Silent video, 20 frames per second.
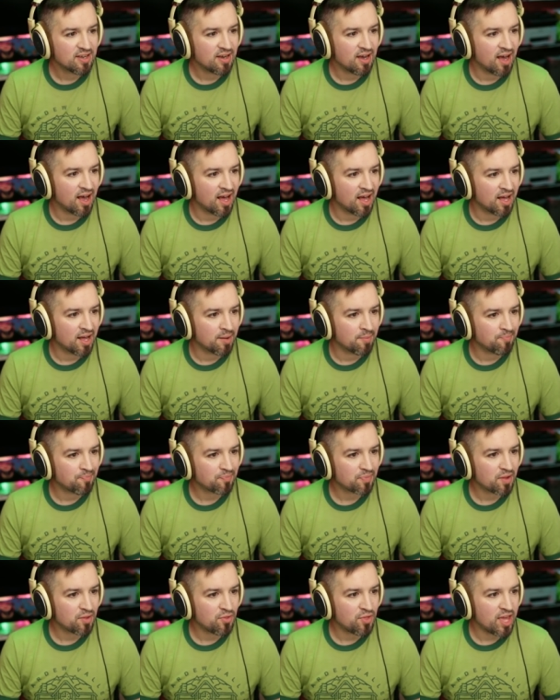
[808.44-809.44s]

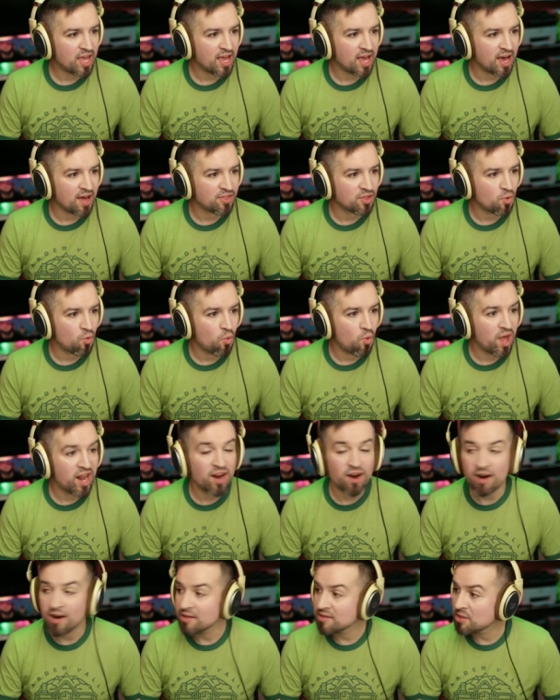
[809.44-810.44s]

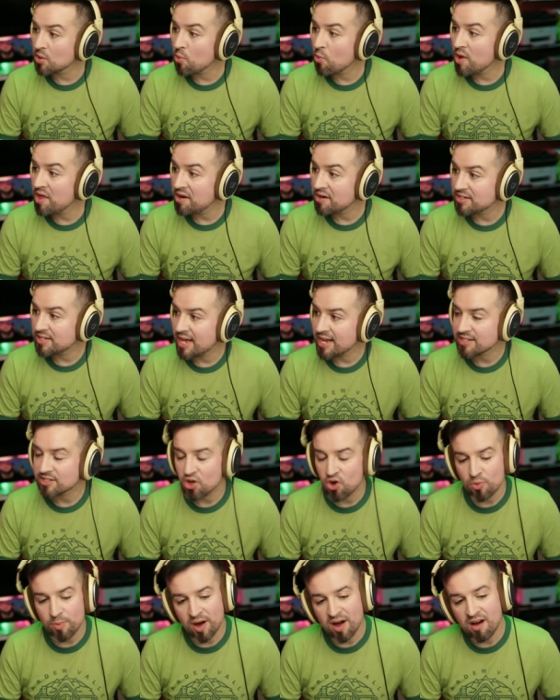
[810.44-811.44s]
The winner
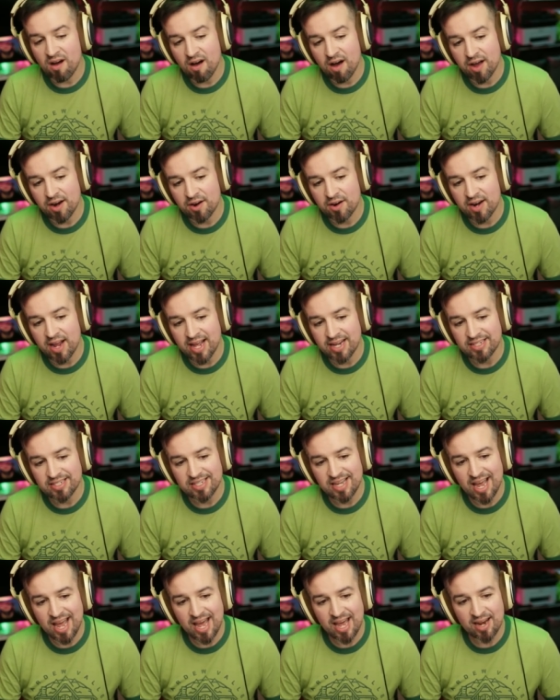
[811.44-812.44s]
takes home
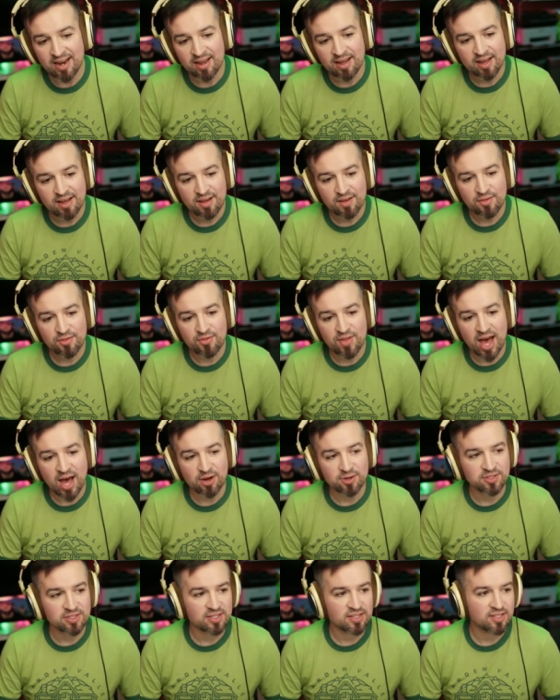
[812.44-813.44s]

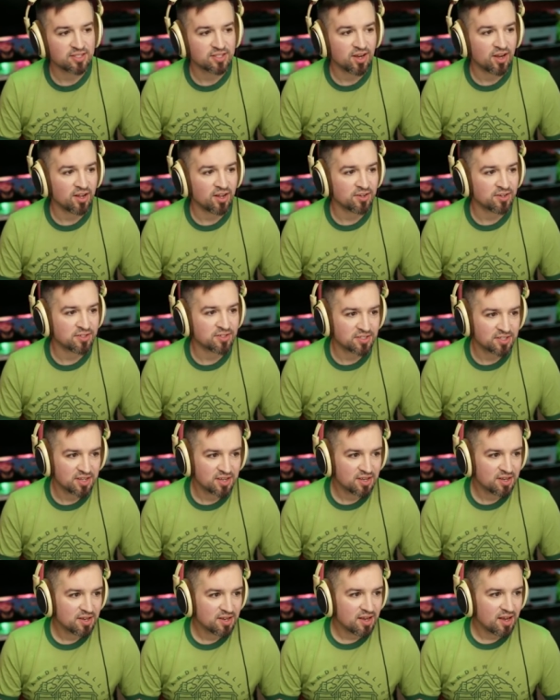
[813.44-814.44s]
$110,000.
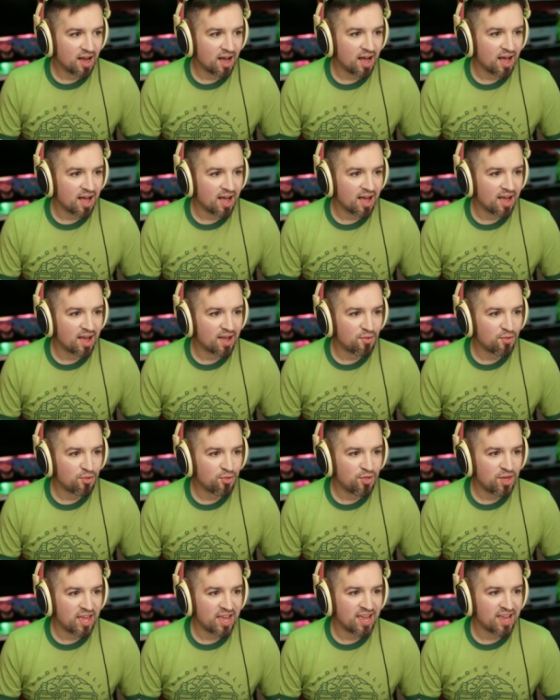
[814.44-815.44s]

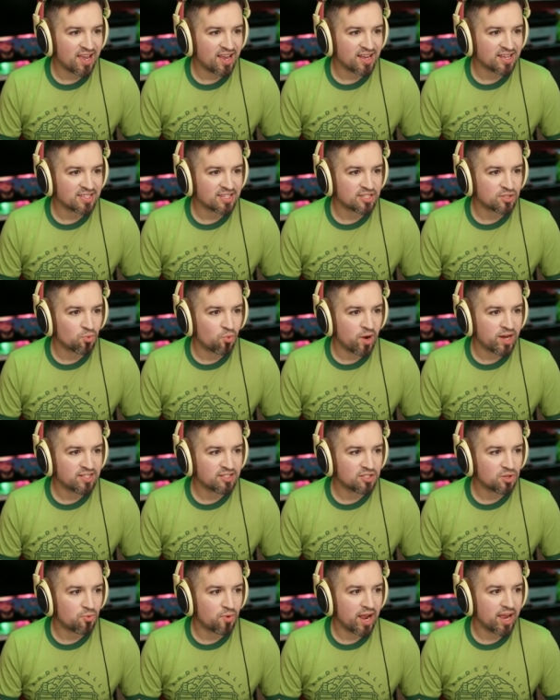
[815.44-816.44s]
It says
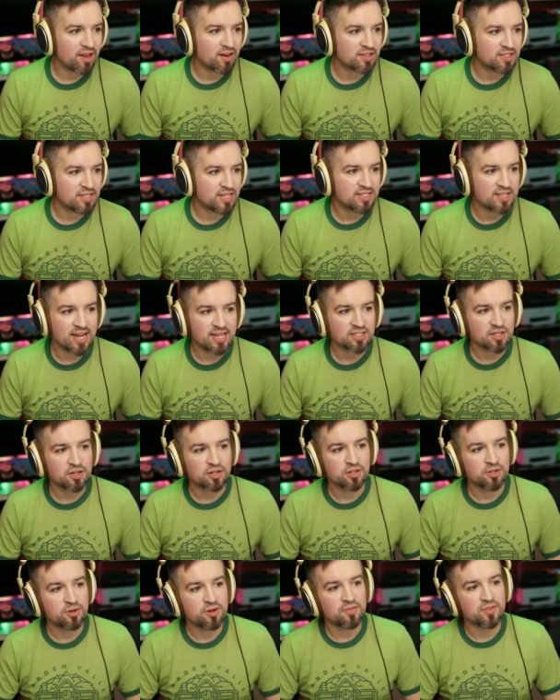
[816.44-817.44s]
once the regular season has
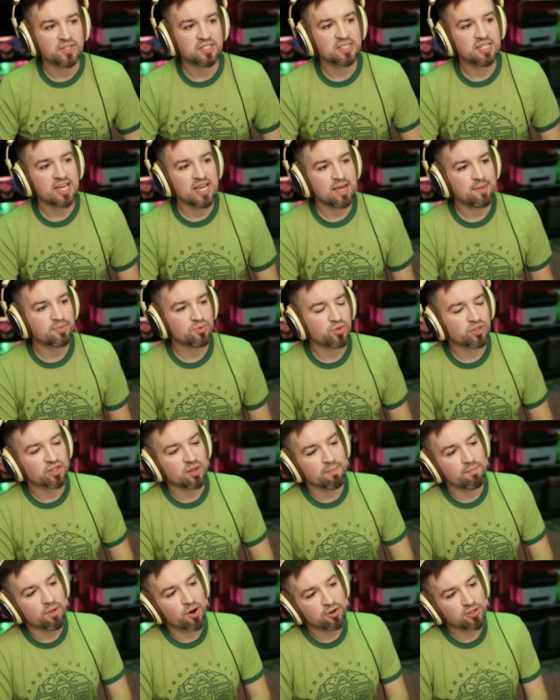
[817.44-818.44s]
concluded, the teams with
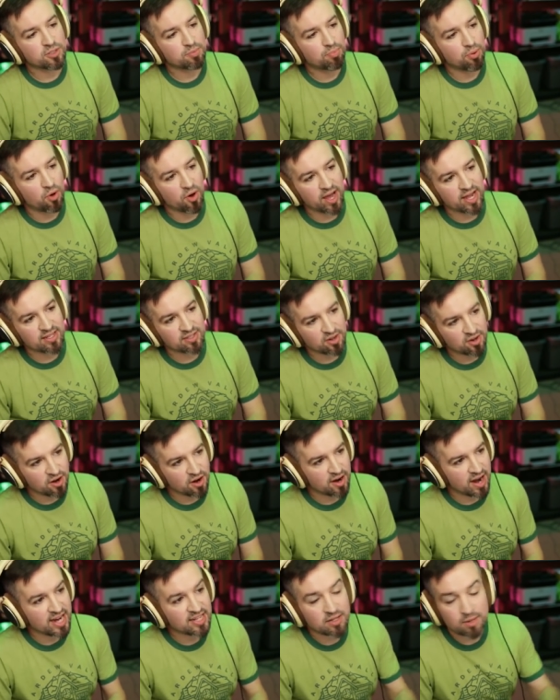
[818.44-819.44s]
the most points
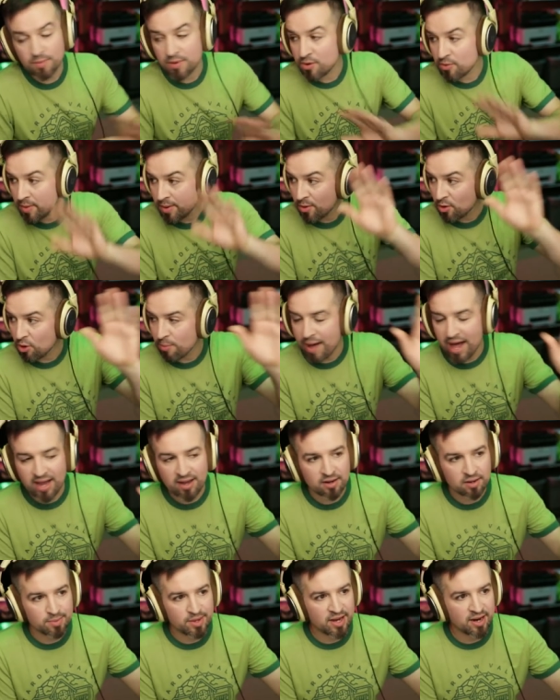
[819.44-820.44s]
earned. Actually, let me roll back
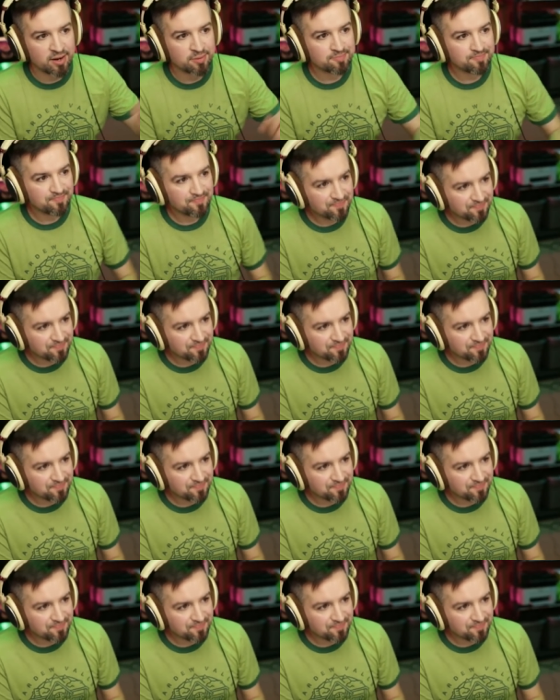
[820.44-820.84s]
a little bit here.